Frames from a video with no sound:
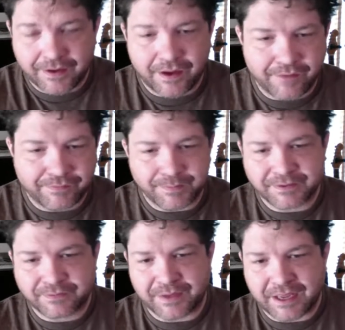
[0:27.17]
From
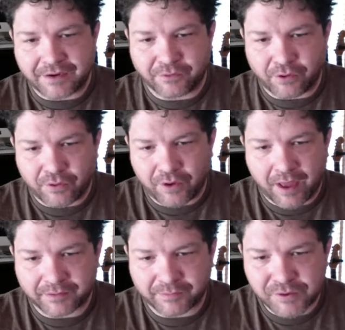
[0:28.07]
this week at your local
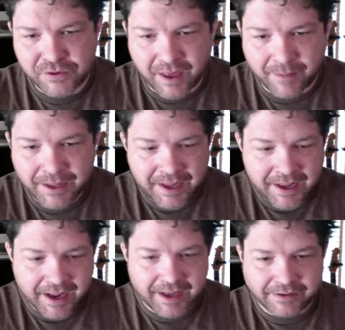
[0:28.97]
comic book shop,
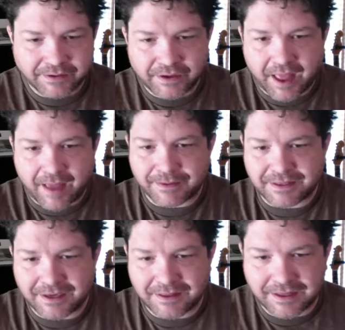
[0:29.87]
and comics
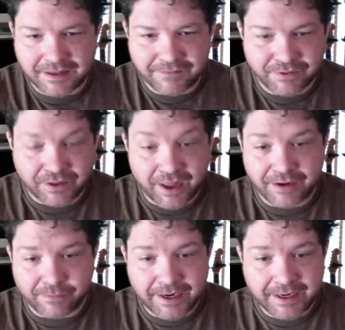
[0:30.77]
that I think if you
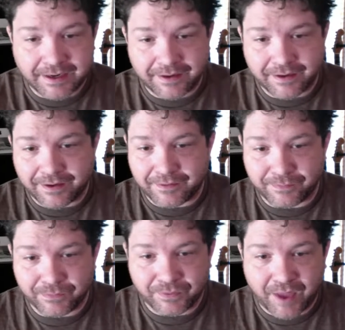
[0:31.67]
like reading
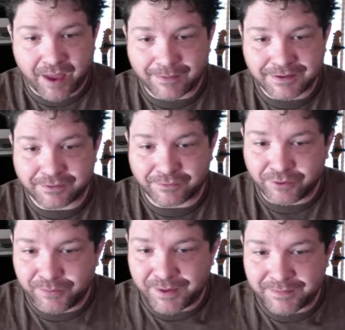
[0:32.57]
comics that are a
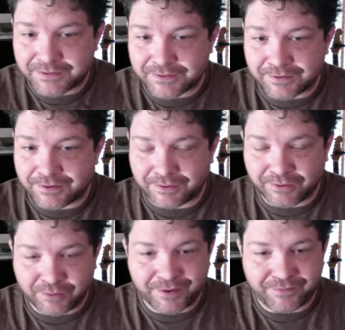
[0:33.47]
little bit absurd, a
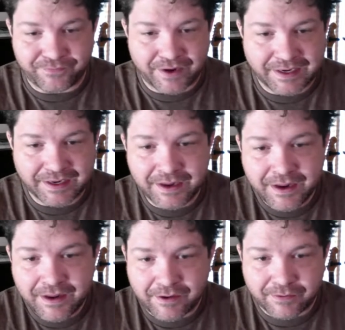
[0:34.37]
little bit funny,
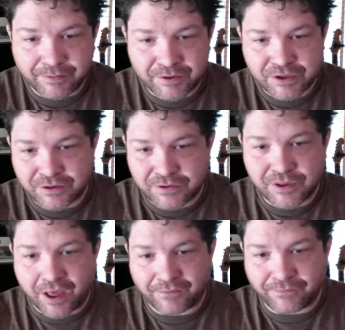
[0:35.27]
but just
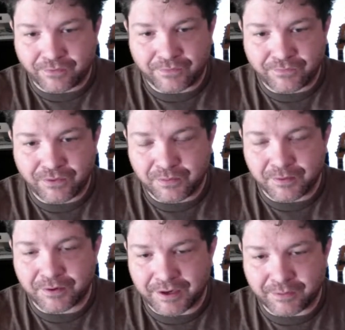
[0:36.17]
chock full of
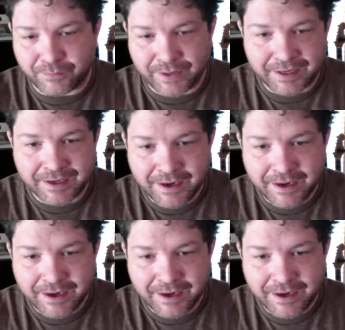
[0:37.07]
humor and wit.